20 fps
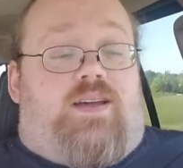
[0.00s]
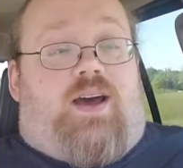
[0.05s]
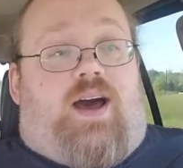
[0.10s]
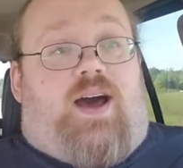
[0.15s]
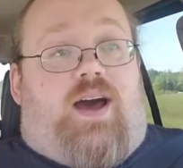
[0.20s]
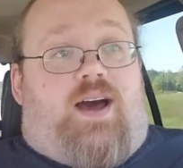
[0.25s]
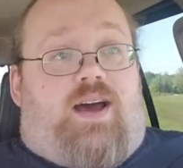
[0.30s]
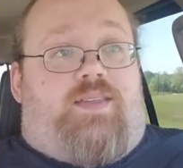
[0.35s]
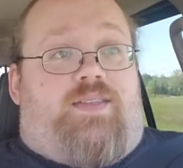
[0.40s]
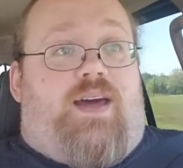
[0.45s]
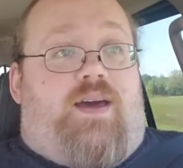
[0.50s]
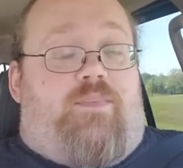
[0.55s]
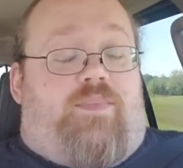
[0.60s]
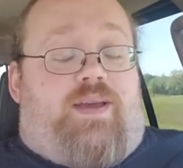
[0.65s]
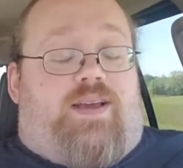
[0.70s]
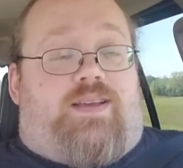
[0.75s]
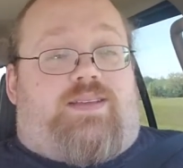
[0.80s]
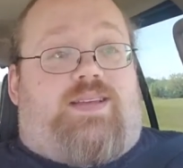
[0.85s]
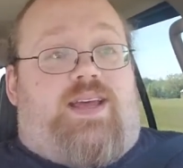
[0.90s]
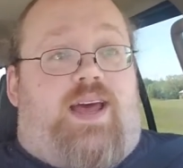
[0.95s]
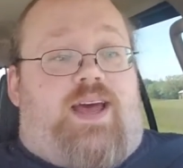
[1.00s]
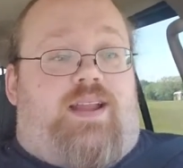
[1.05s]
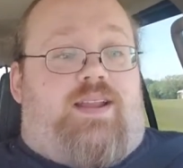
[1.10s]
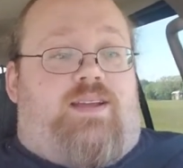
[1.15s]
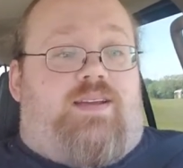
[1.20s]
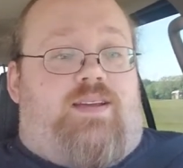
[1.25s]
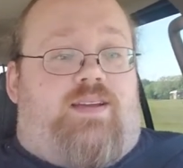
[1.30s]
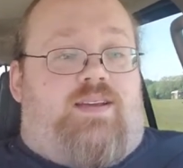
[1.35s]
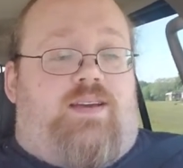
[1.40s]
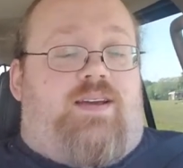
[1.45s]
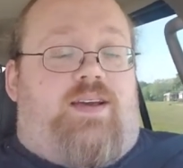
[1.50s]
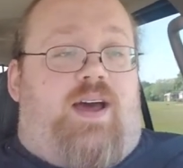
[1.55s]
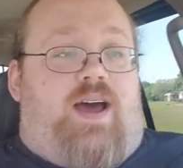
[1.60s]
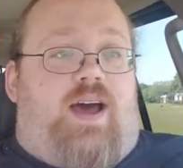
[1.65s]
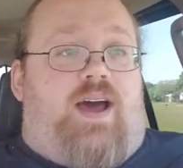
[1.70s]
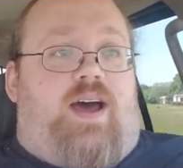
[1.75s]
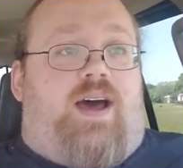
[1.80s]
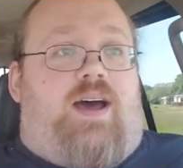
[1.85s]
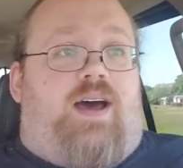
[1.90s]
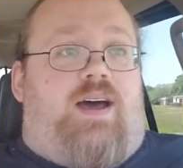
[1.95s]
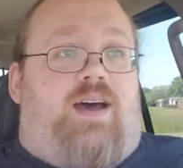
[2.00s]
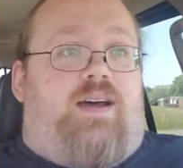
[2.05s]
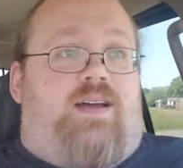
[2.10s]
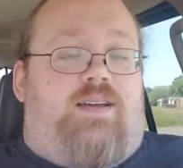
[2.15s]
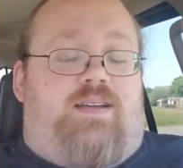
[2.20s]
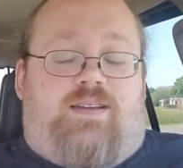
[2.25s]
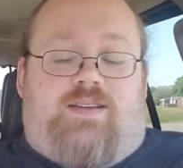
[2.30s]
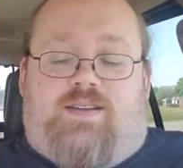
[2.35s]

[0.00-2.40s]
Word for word: uh, that being said, uh,